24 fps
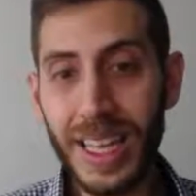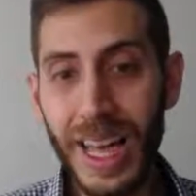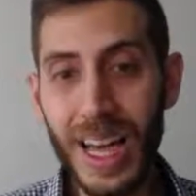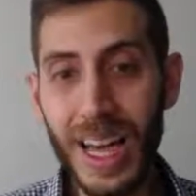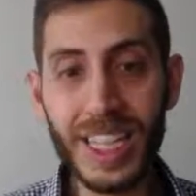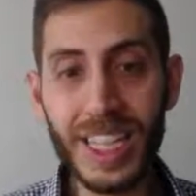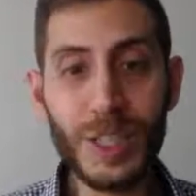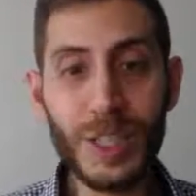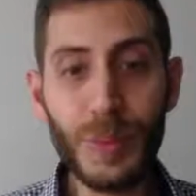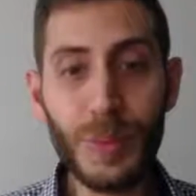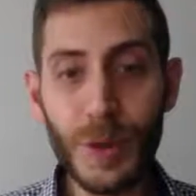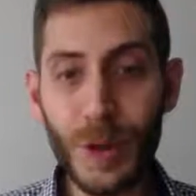
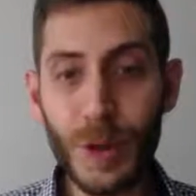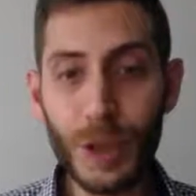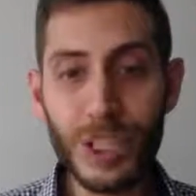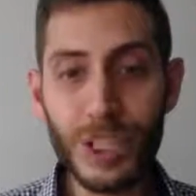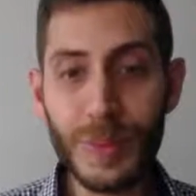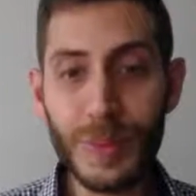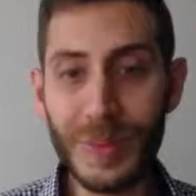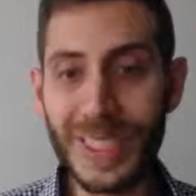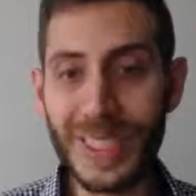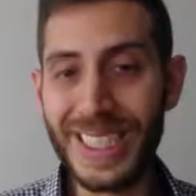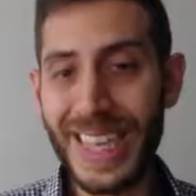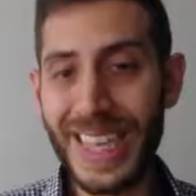
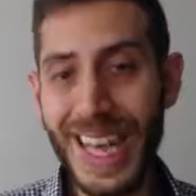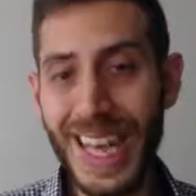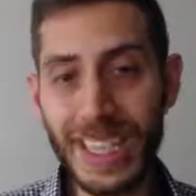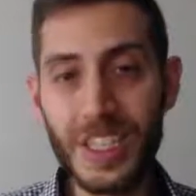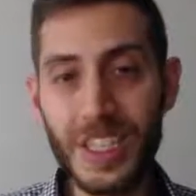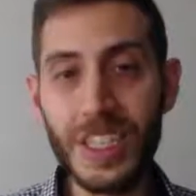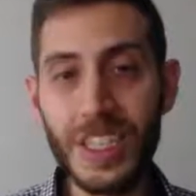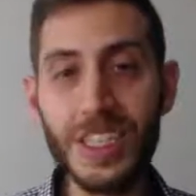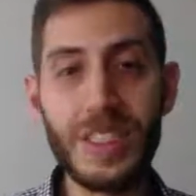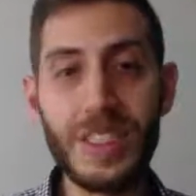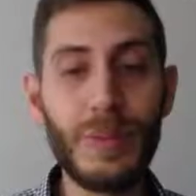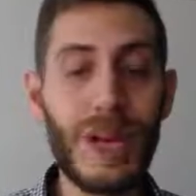Entrepreneurship is not
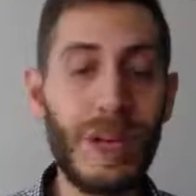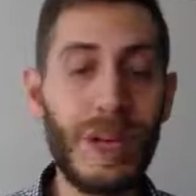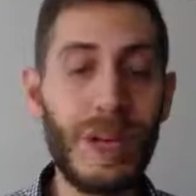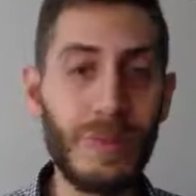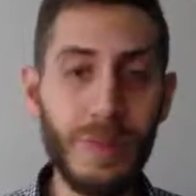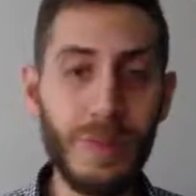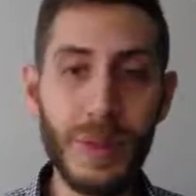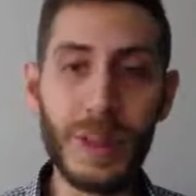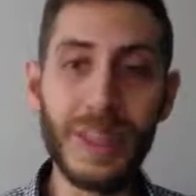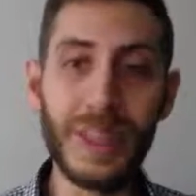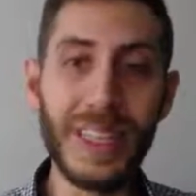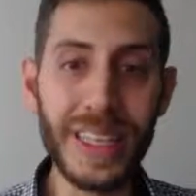just about
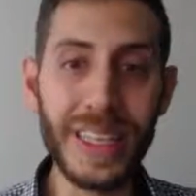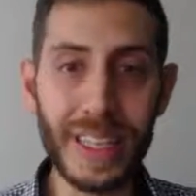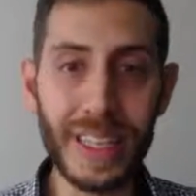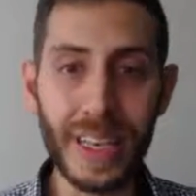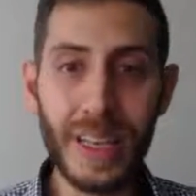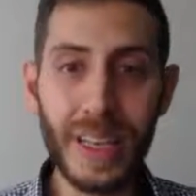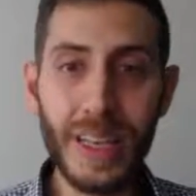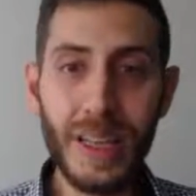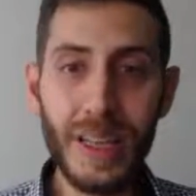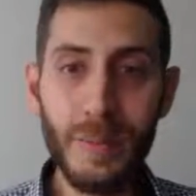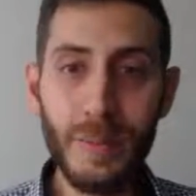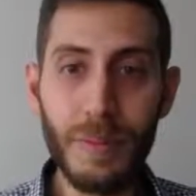building
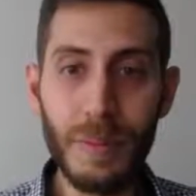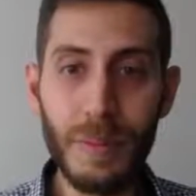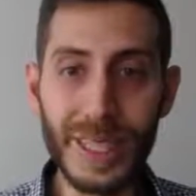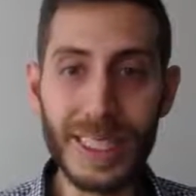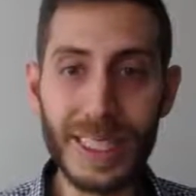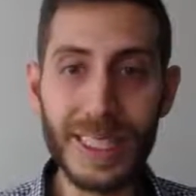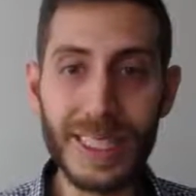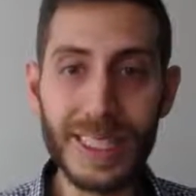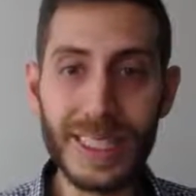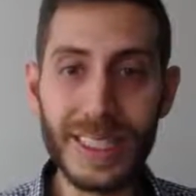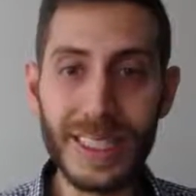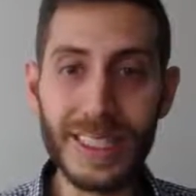
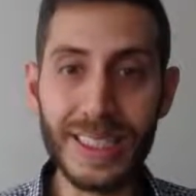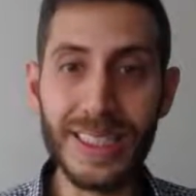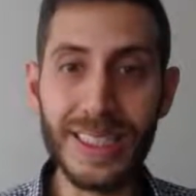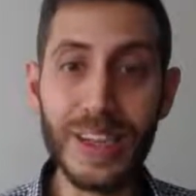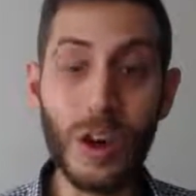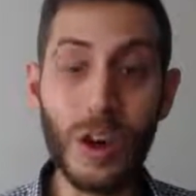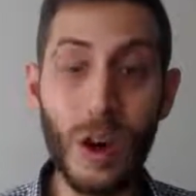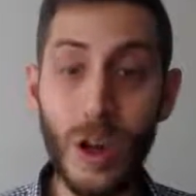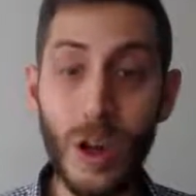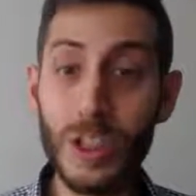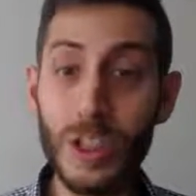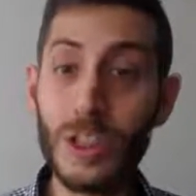businesses. They're
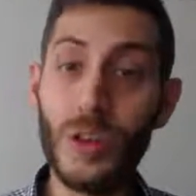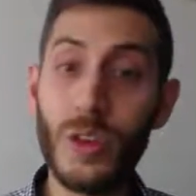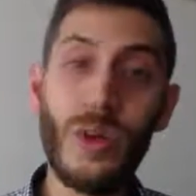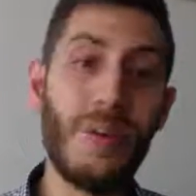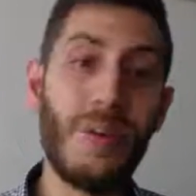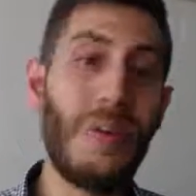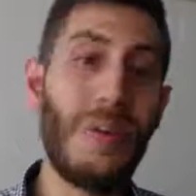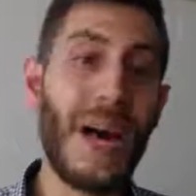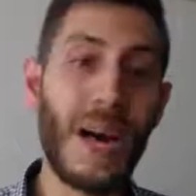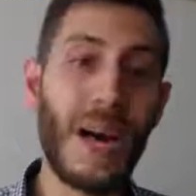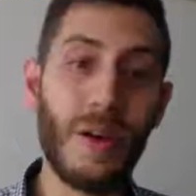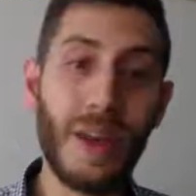also
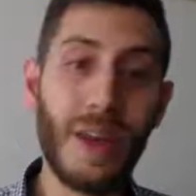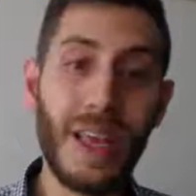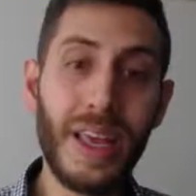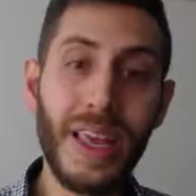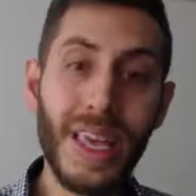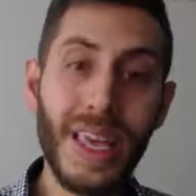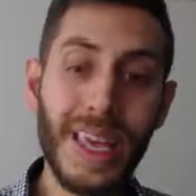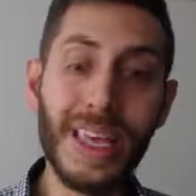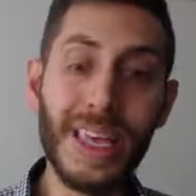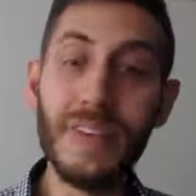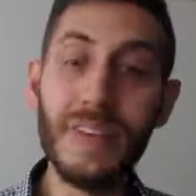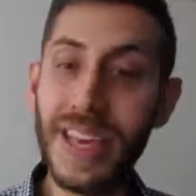about
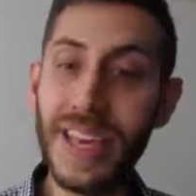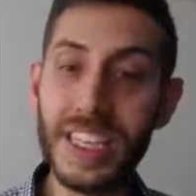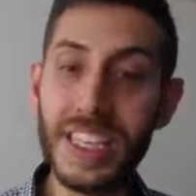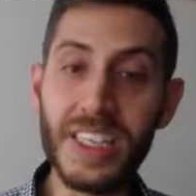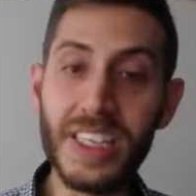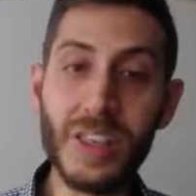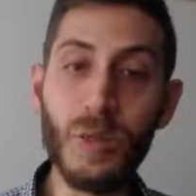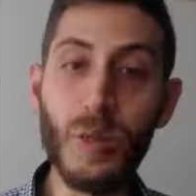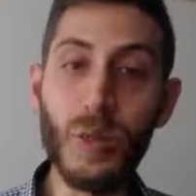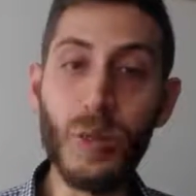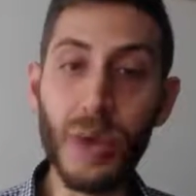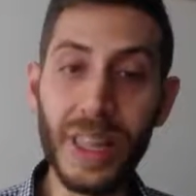
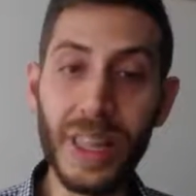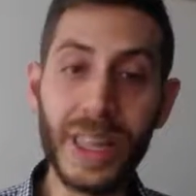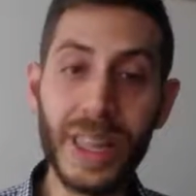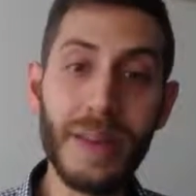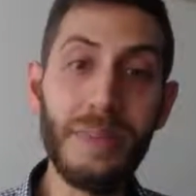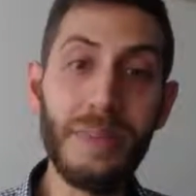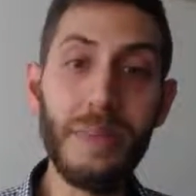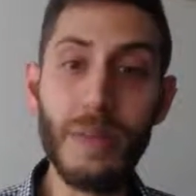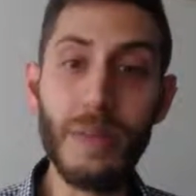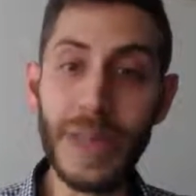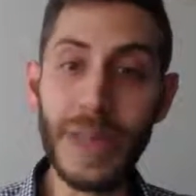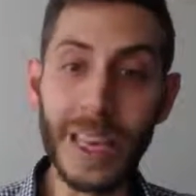innovation
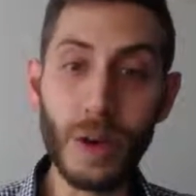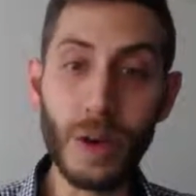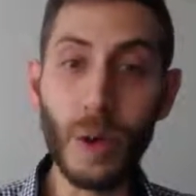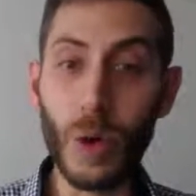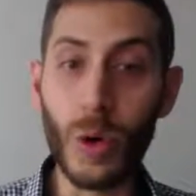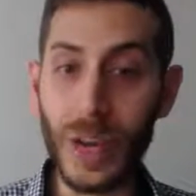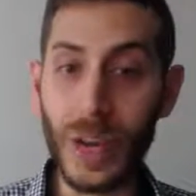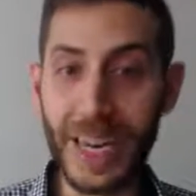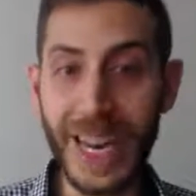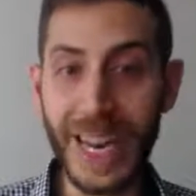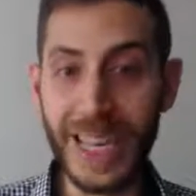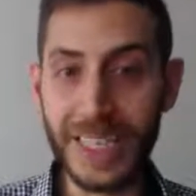within big
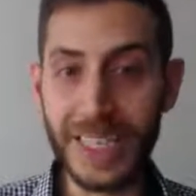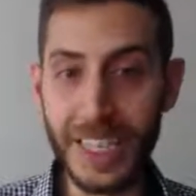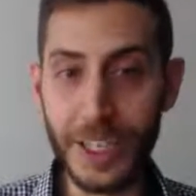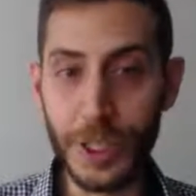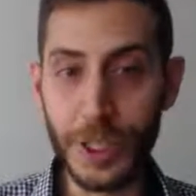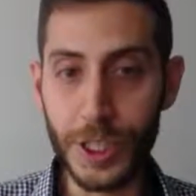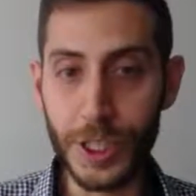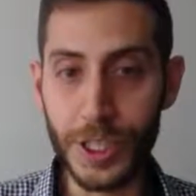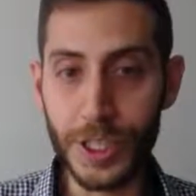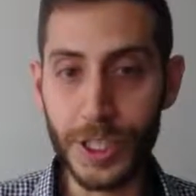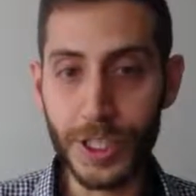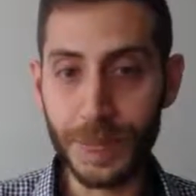
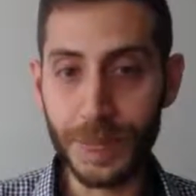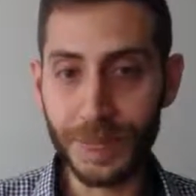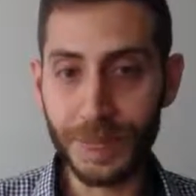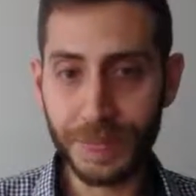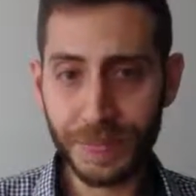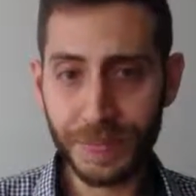organizations.